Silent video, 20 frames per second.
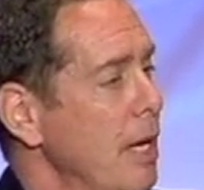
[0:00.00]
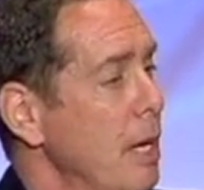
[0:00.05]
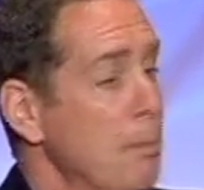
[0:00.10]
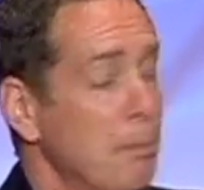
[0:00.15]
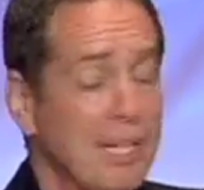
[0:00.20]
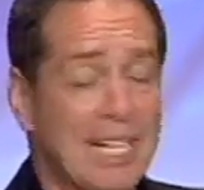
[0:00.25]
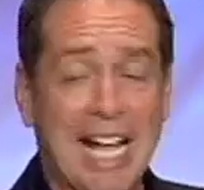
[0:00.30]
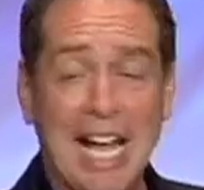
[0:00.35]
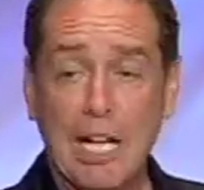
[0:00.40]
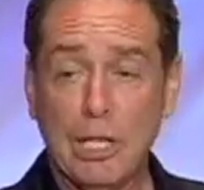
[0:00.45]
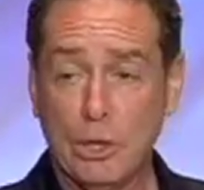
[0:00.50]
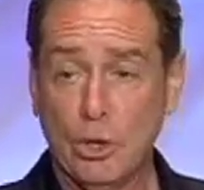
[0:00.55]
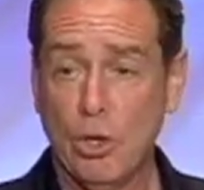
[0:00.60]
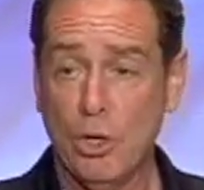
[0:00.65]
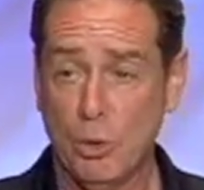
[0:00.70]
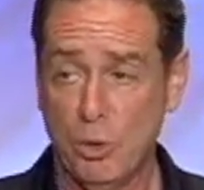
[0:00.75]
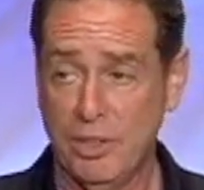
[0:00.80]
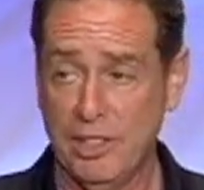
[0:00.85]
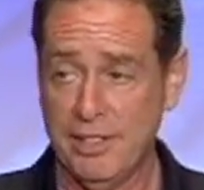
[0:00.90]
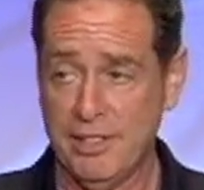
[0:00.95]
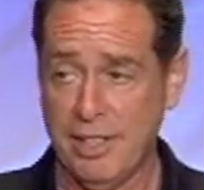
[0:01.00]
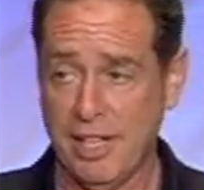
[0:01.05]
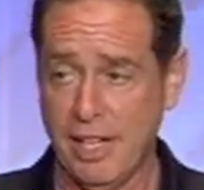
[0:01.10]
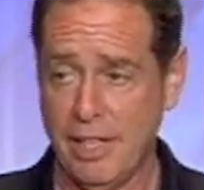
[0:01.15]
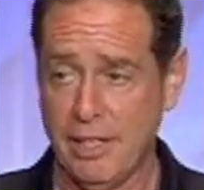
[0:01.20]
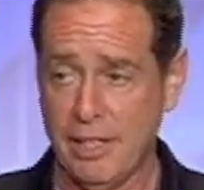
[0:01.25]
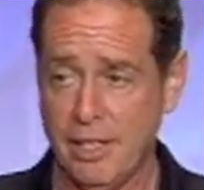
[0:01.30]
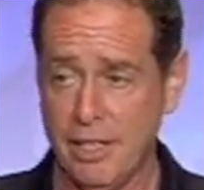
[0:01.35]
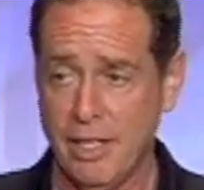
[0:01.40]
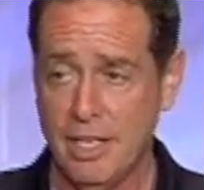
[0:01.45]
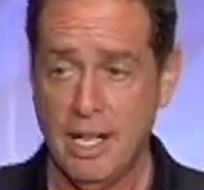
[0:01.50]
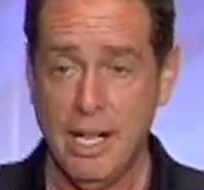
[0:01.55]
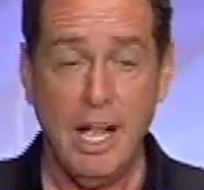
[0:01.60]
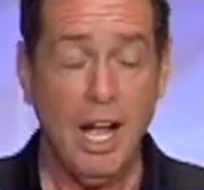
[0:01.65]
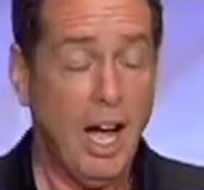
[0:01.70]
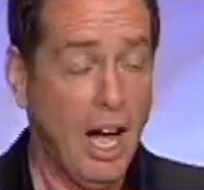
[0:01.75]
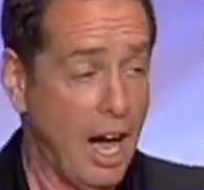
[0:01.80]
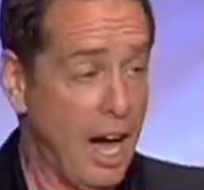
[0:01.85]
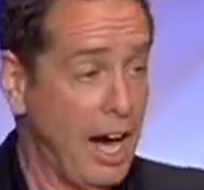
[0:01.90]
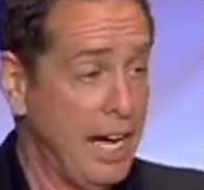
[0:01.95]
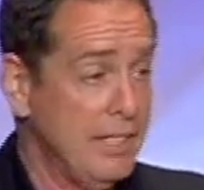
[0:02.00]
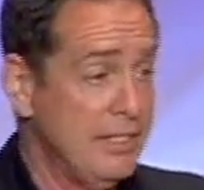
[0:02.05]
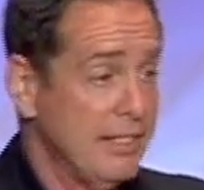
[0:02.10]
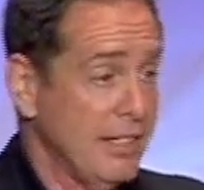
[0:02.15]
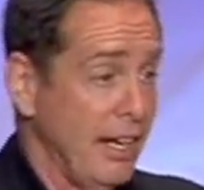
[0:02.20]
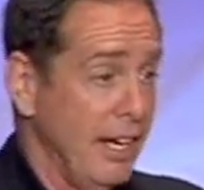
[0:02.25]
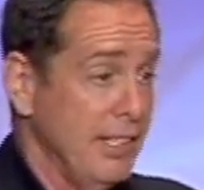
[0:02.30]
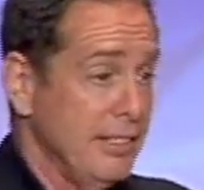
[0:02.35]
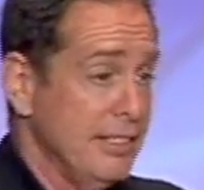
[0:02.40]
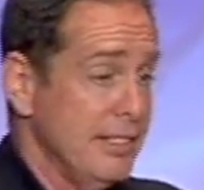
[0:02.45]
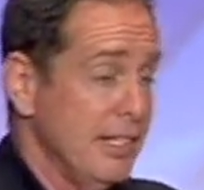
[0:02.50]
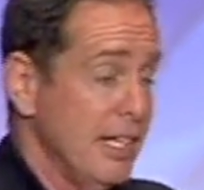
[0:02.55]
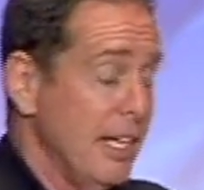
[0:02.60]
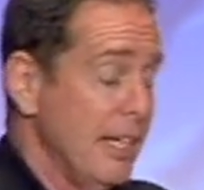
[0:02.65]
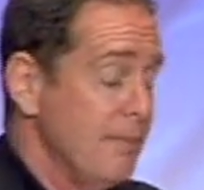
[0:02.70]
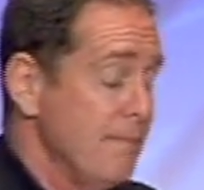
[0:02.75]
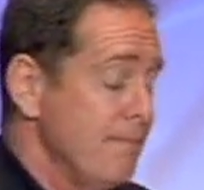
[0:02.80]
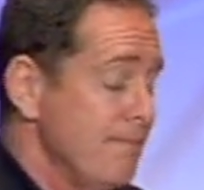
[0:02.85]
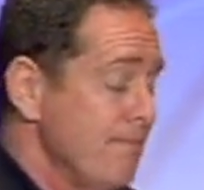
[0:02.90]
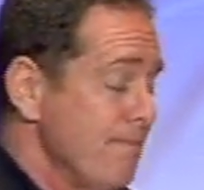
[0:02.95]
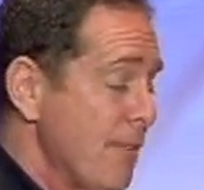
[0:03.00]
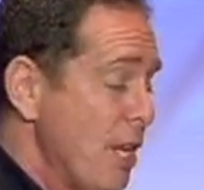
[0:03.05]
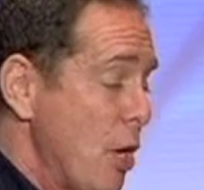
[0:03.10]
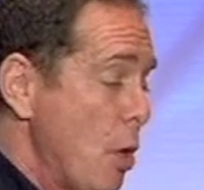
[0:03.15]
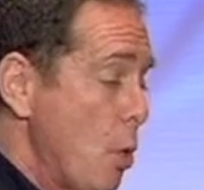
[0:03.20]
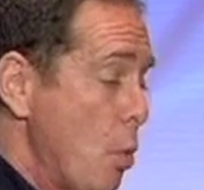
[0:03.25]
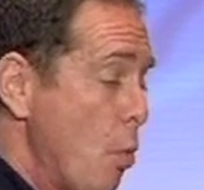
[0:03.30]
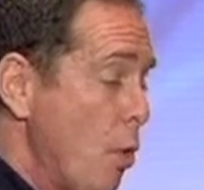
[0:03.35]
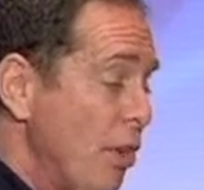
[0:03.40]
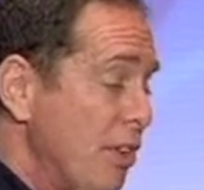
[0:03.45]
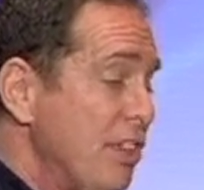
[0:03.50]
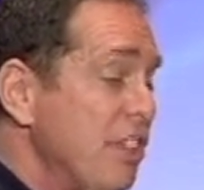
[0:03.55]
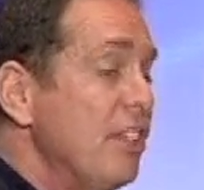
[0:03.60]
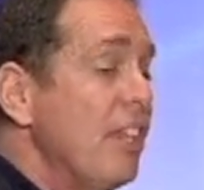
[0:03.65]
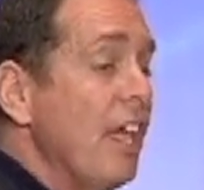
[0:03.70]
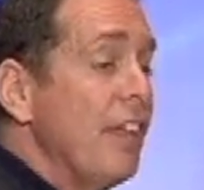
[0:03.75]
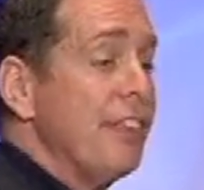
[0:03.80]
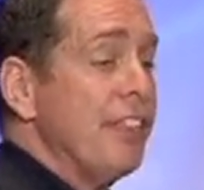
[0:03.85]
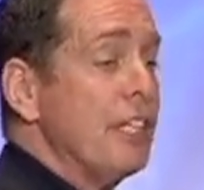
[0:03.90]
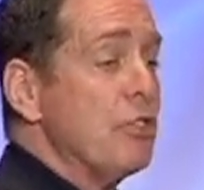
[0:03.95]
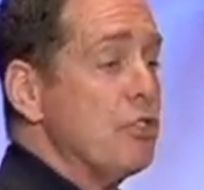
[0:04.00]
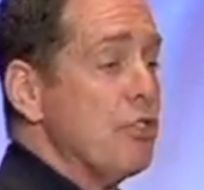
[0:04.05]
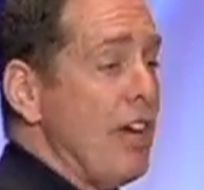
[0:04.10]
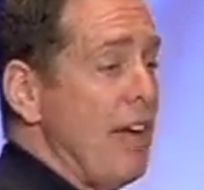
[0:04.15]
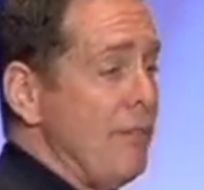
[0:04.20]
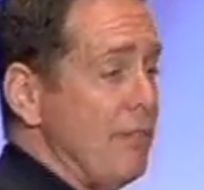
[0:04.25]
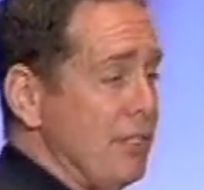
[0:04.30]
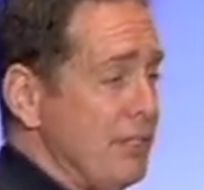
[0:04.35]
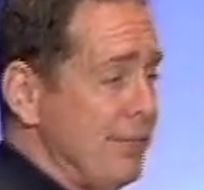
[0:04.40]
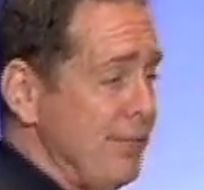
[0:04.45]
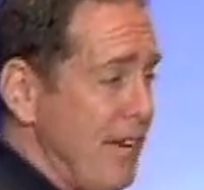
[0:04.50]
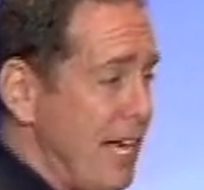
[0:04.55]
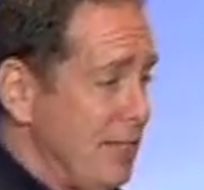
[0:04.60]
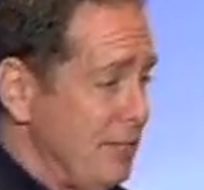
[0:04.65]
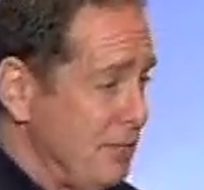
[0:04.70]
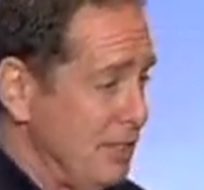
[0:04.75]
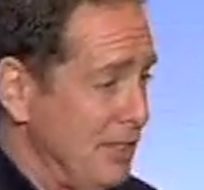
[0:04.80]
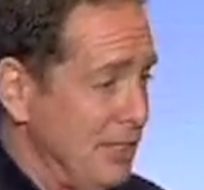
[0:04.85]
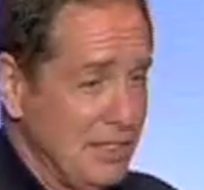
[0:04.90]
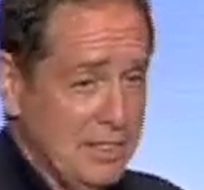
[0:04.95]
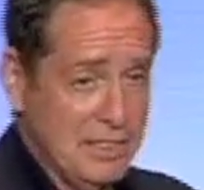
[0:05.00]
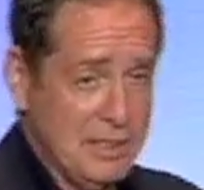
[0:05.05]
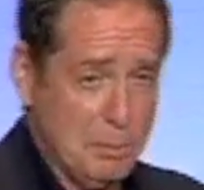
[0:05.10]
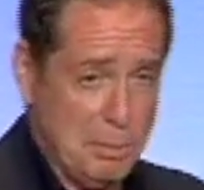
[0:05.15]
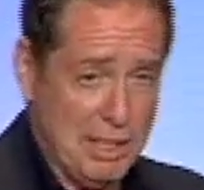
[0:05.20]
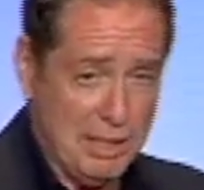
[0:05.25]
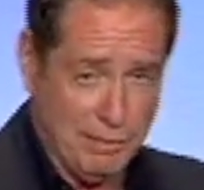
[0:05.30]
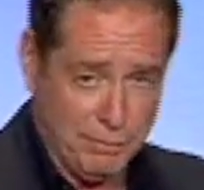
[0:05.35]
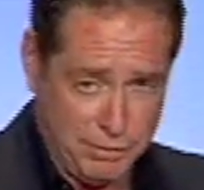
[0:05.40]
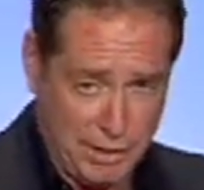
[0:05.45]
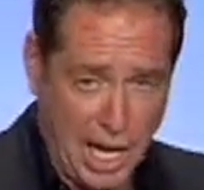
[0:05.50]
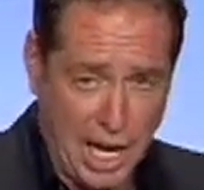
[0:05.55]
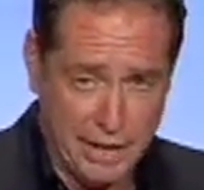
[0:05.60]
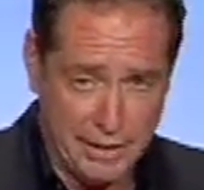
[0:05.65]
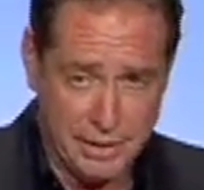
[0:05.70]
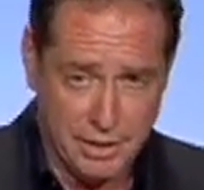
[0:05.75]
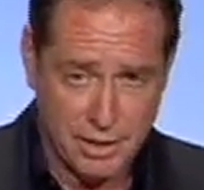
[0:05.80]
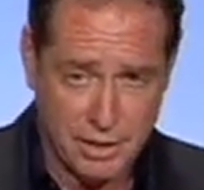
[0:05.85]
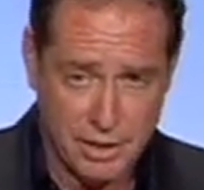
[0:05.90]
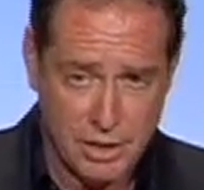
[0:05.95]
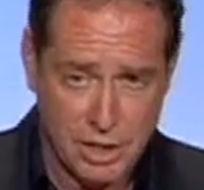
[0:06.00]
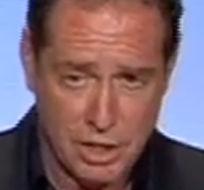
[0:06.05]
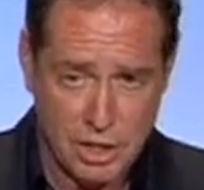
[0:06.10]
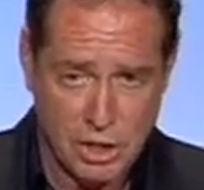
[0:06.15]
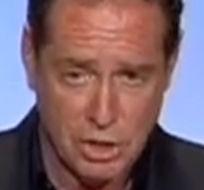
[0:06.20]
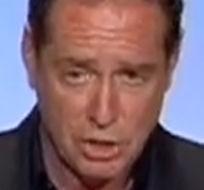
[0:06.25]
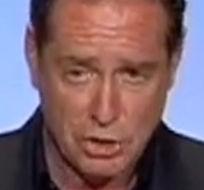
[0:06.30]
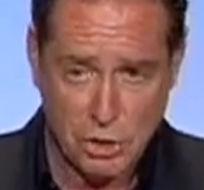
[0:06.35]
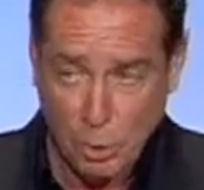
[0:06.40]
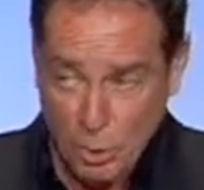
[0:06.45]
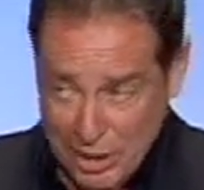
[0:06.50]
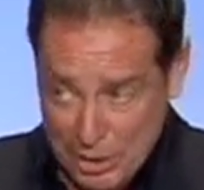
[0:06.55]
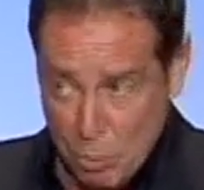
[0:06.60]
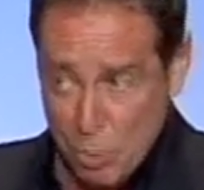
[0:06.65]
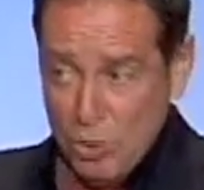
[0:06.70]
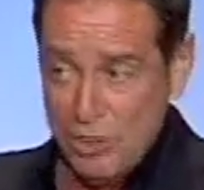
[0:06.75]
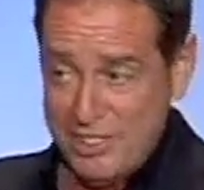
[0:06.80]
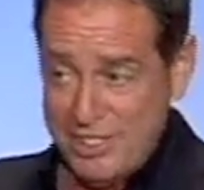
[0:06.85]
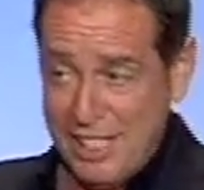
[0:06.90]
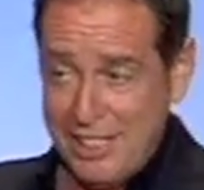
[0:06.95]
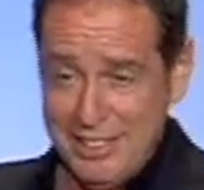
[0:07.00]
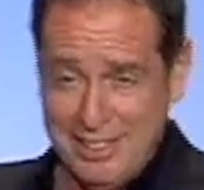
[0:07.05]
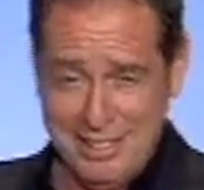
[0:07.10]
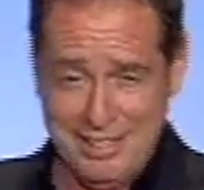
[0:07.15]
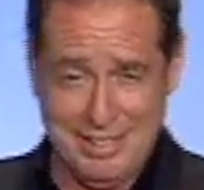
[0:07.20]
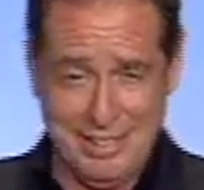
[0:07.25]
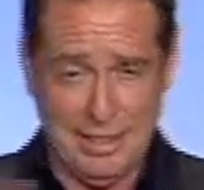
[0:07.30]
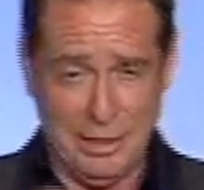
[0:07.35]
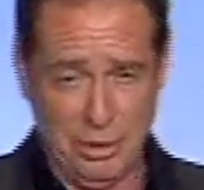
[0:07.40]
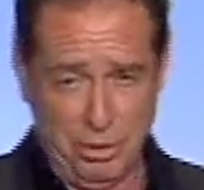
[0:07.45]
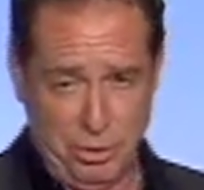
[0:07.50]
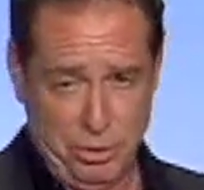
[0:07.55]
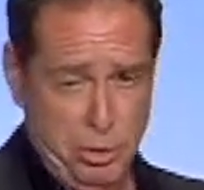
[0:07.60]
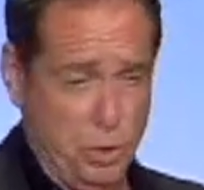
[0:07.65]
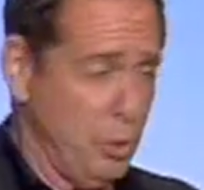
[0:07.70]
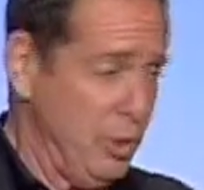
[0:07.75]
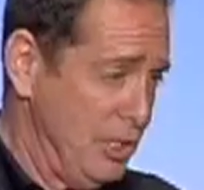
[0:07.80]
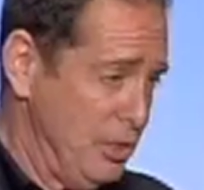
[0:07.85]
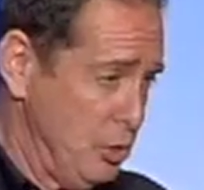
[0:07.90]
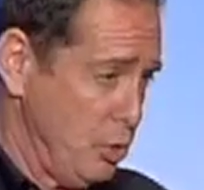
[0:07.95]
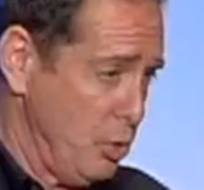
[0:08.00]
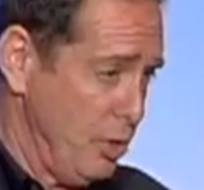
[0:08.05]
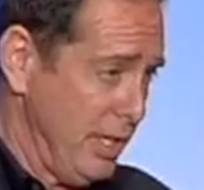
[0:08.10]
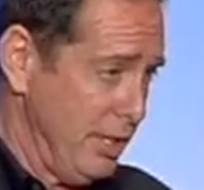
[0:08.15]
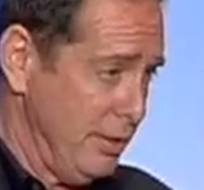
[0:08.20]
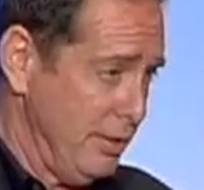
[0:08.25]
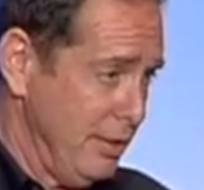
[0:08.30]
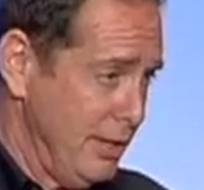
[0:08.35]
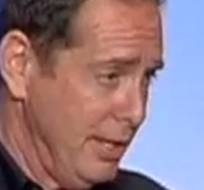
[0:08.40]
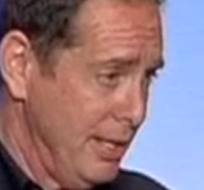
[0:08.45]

But how long would it take? Einstein said, well, nothing travels faster than the speed of light, so it will send a signal to its twin.